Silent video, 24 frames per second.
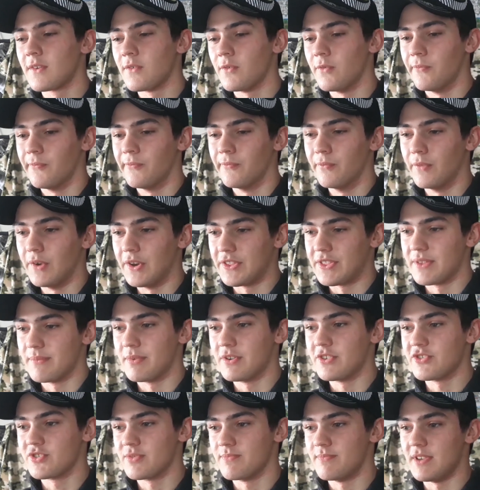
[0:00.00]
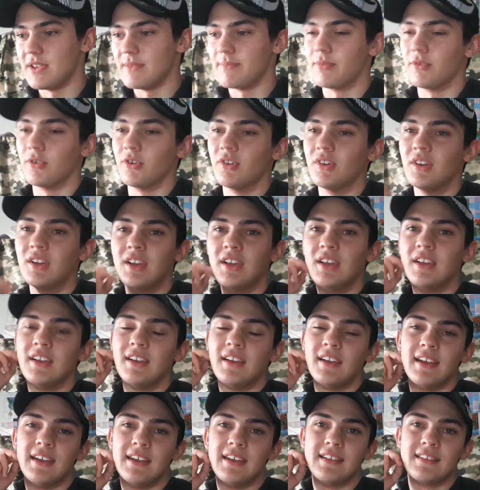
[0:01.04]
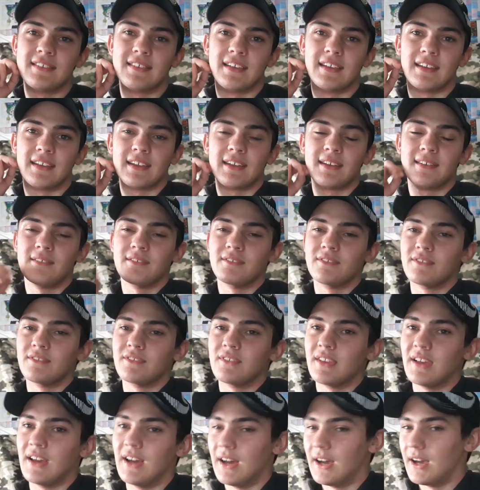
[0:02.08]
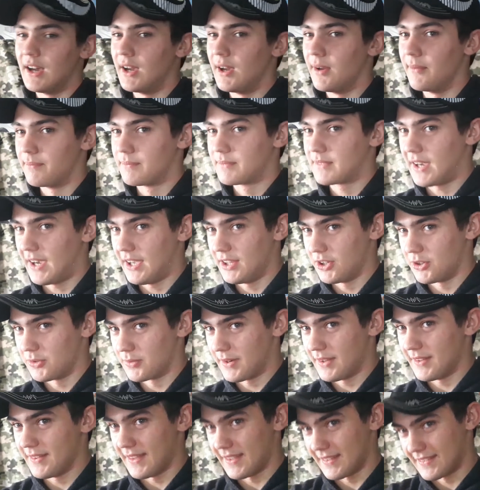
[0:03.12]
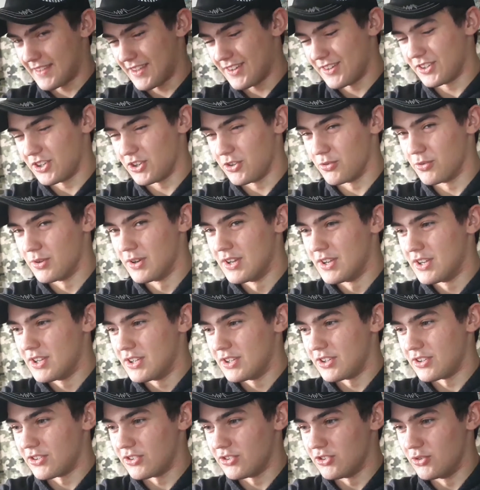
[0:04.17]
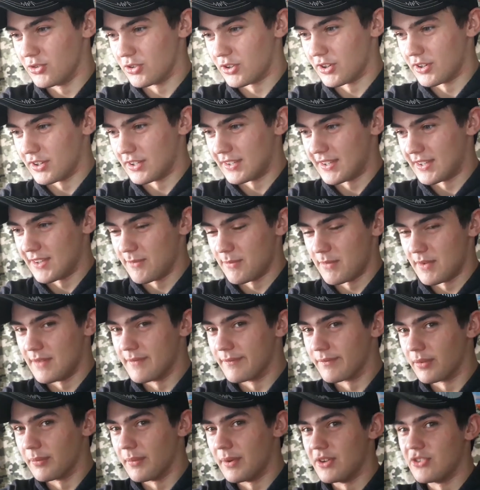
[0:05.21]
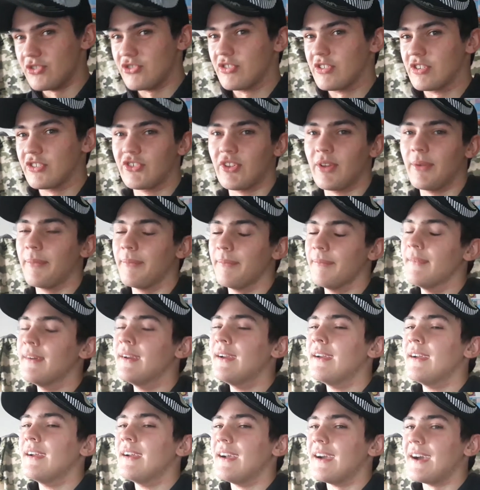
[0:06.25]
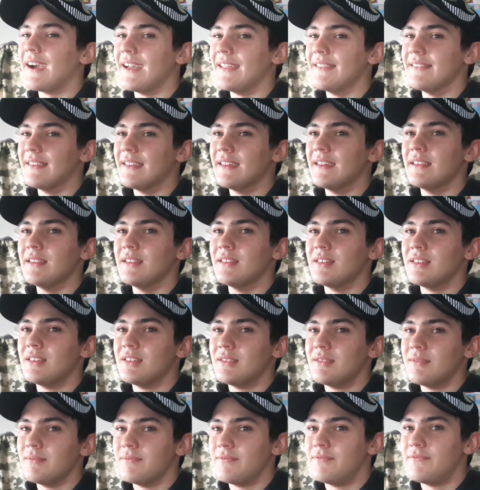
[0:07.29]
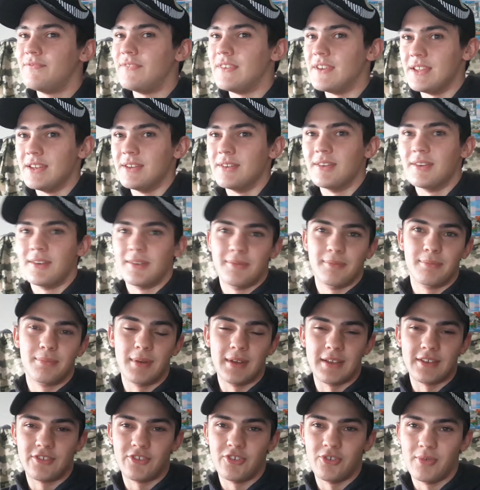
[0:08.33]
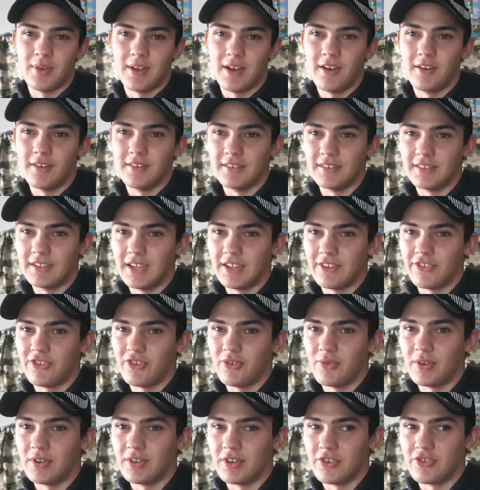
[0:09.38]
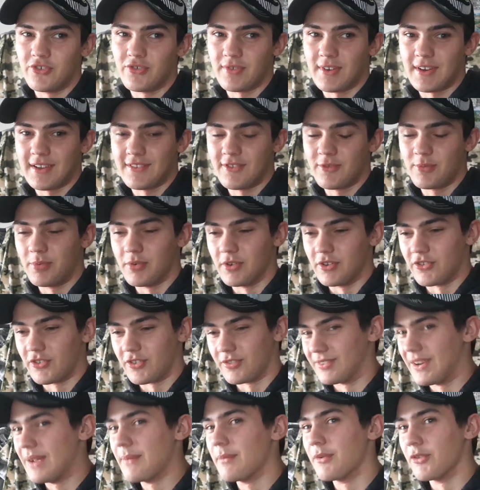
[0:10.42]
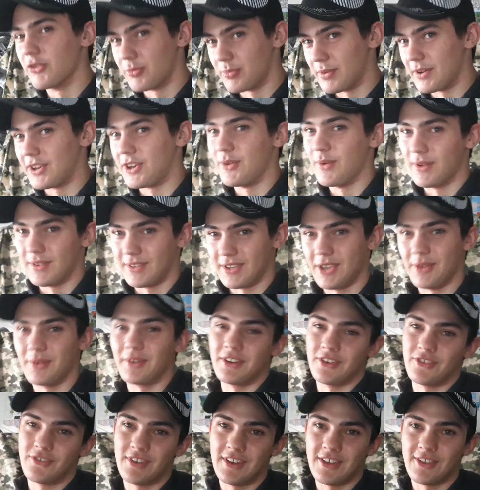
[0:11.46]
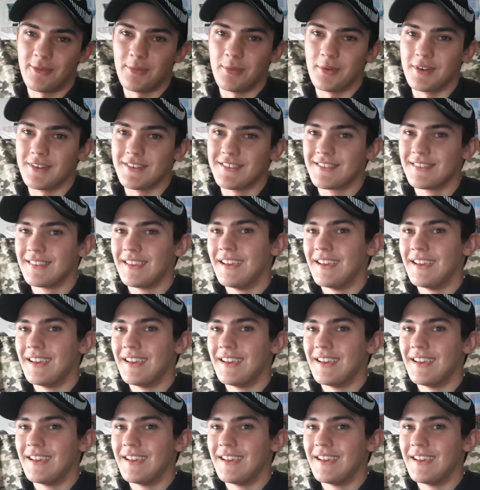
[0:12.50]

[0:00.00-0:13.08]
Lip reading: with a bunch of people, and it's like Kylo Ren like telling you you're gonna give me information or something, and then Finn breaks you out and gets you onto transports, or Rebels break you out and get you onto transports,